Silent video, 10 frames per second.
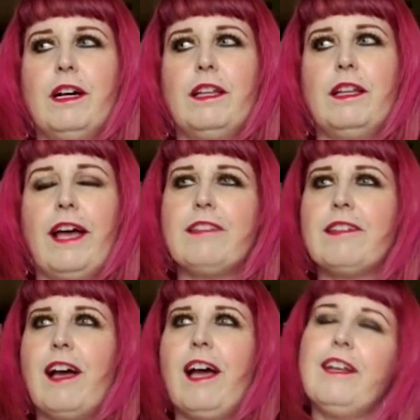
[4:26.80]
that's
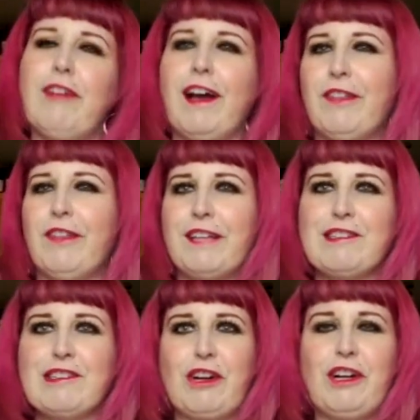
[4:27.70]
kind of how that
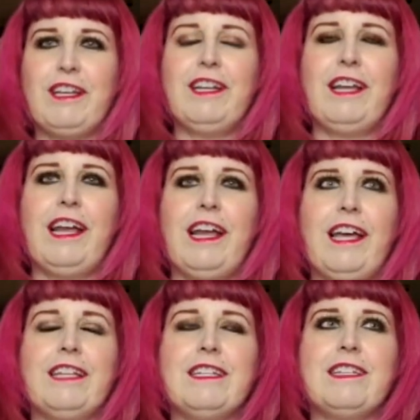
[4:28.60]
started.
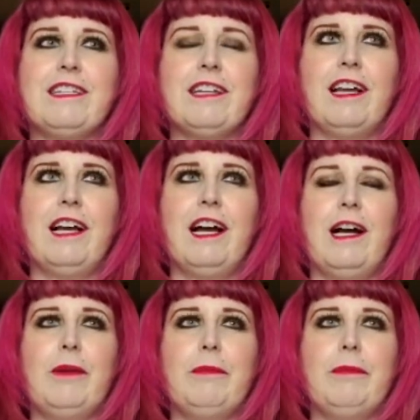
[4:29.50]
And
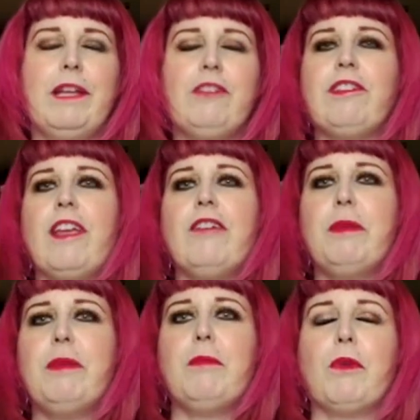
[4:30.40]
it just gave
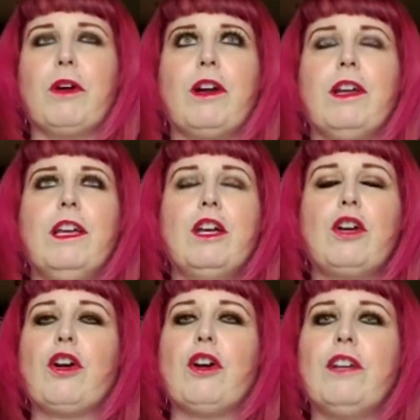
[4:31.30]
me more
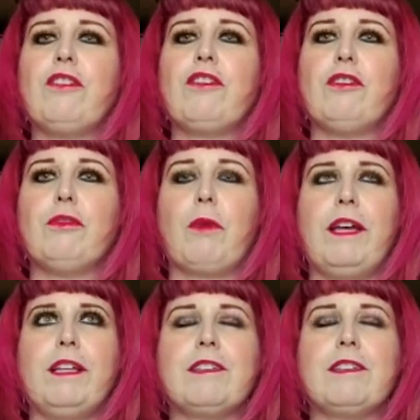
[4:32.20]
courage to
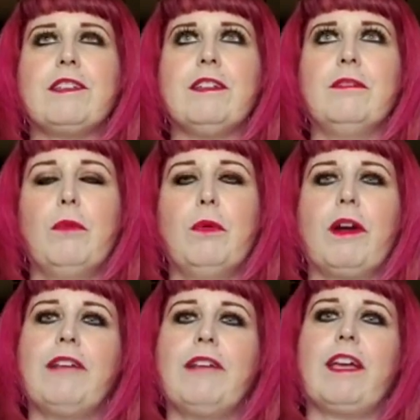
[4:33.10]
write more
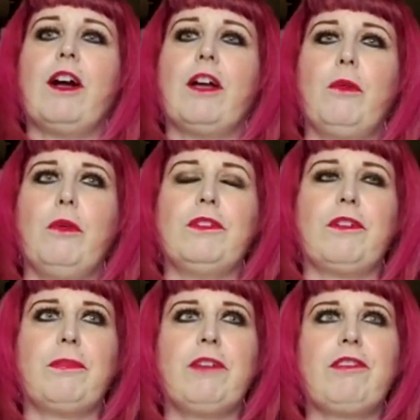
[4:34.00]
as I got older,
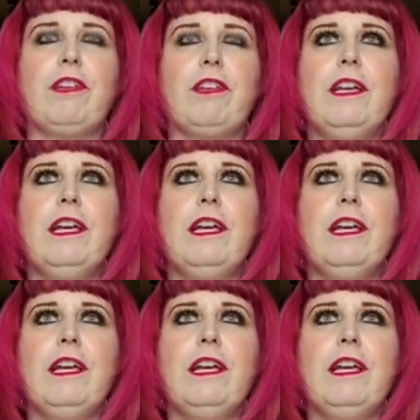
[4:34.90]
especially